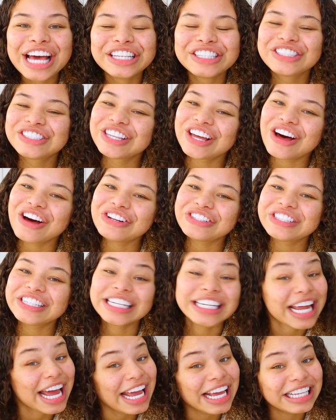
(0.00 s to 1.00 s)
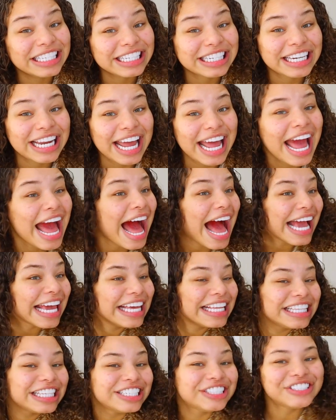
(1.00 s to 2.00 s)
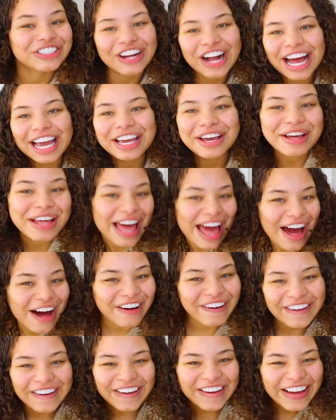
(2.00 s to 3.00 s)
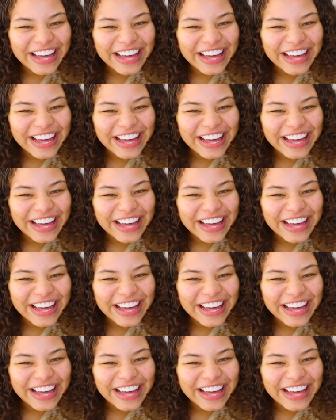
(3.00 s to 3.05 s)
So today is the day I get to try it on